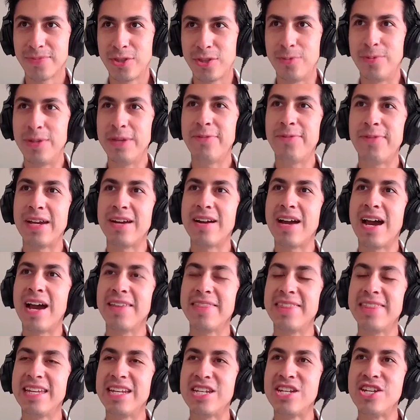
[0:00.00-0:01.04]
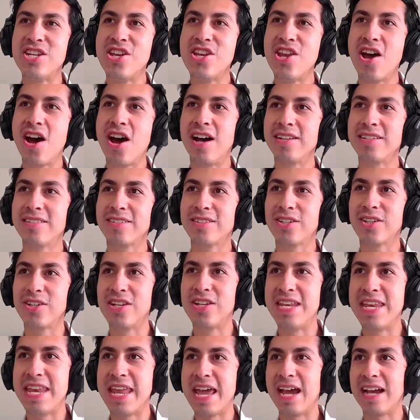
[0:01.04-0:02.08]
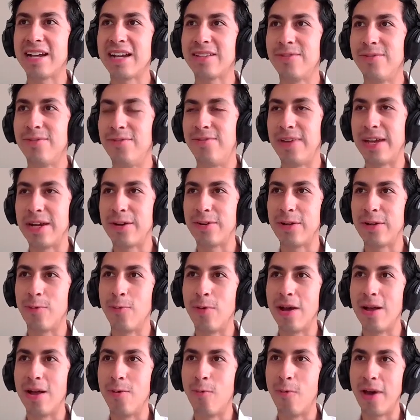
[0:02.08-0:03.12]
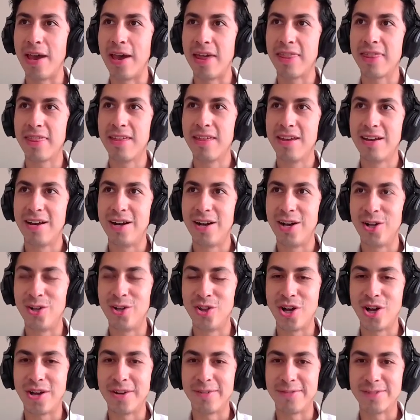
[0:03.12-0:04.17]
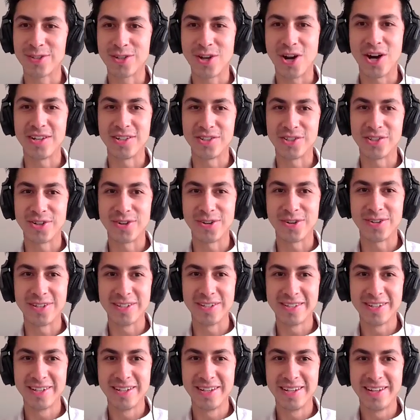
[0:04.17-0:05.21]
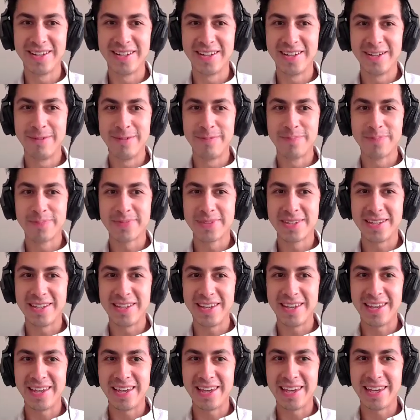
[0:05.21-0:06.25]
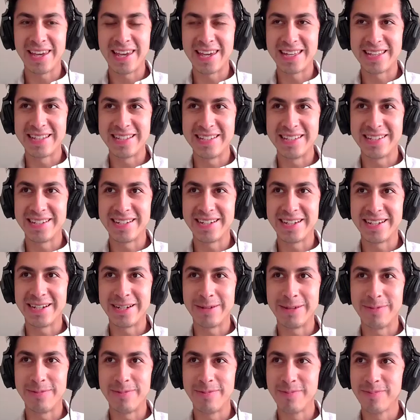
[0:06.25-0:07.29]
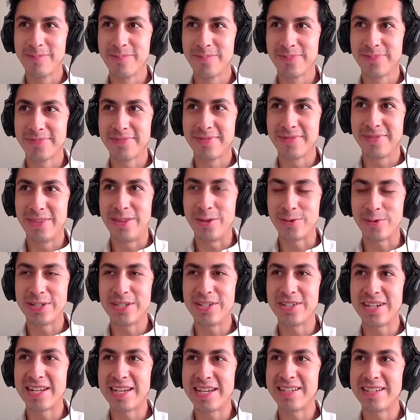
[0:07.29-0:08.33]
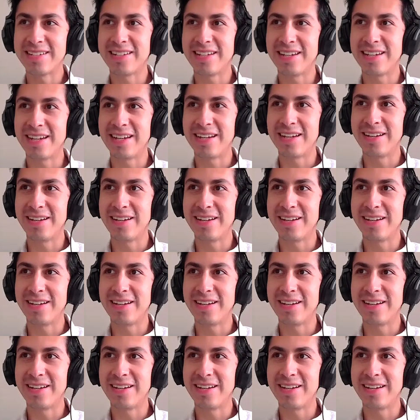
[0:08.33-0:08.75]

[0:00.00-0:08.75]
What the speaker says: be fair, I did not connect very well with a lot of Scottish girls. And the reason is,